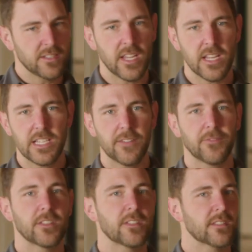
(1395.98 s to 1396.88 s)
see
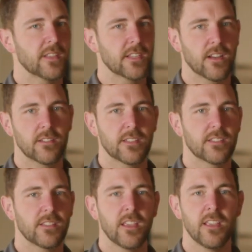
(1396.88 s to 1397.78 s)
differences. They start to
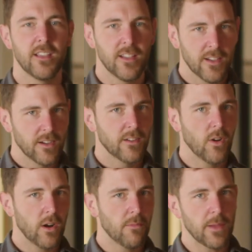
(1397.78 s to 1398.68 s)
see,
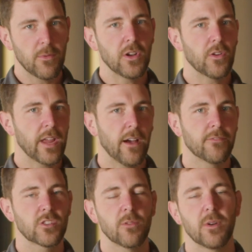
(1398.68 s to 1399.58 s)
well, maybe we don't
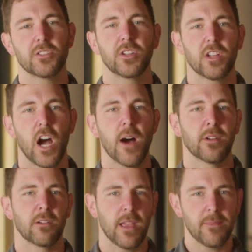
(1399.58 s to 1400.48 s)
have so much in
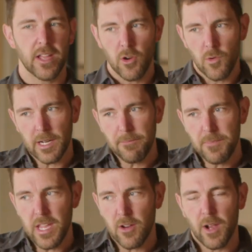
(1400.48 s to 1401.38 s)
common, or maybe I don't want to
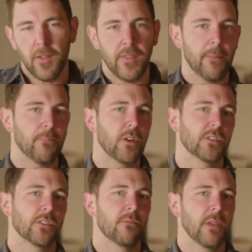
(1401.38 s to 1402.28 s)
be around that
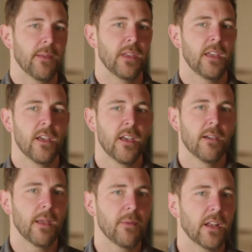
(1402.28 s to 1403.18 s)
person, or maybe
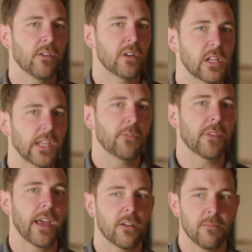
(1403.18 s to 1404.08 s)
I don't click with
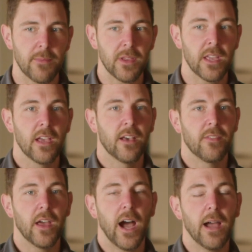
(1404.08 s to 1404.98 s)
that, or maybe
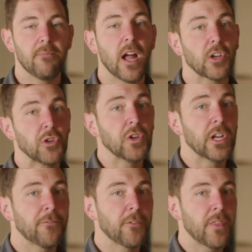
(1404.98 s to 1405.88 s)
that I'm not good
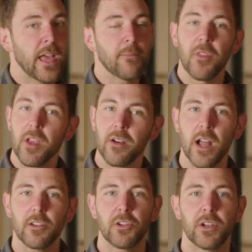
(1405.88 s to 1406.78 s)
enough for them, or they're
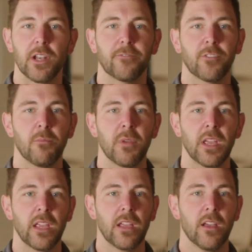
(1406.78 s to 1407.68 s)
not good enough for
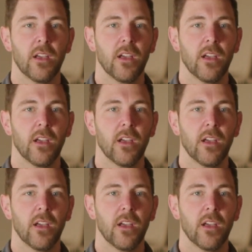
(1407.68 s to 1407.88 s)
me.